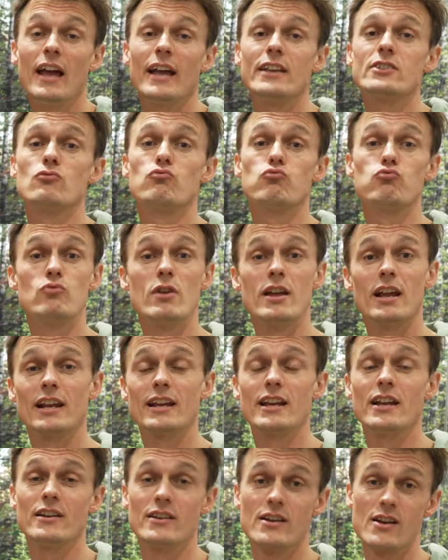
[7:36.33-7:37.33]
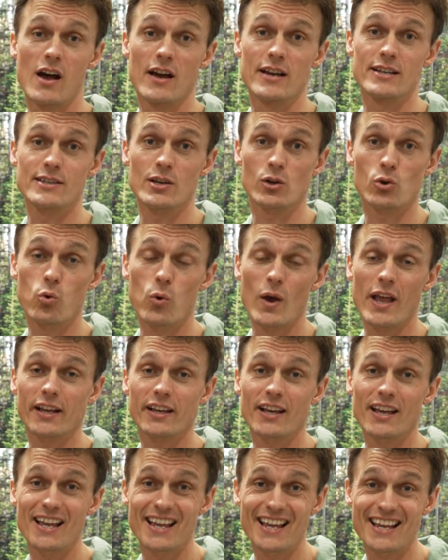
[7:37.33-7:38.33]
It's a really nice, quick,
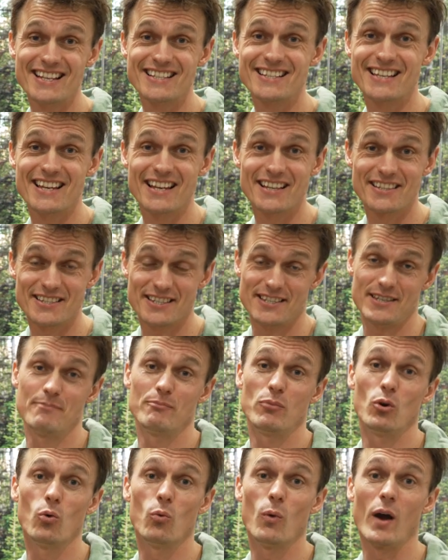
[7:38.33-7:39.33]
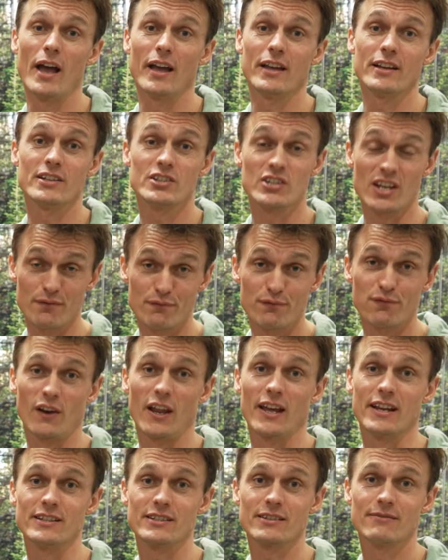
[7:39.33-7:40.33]
easy and simple way to
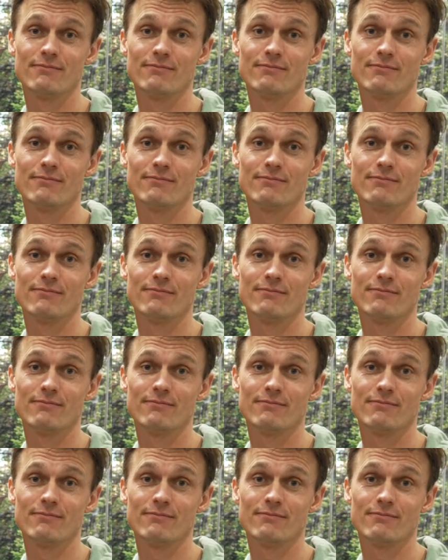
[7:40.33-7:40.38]
inflate.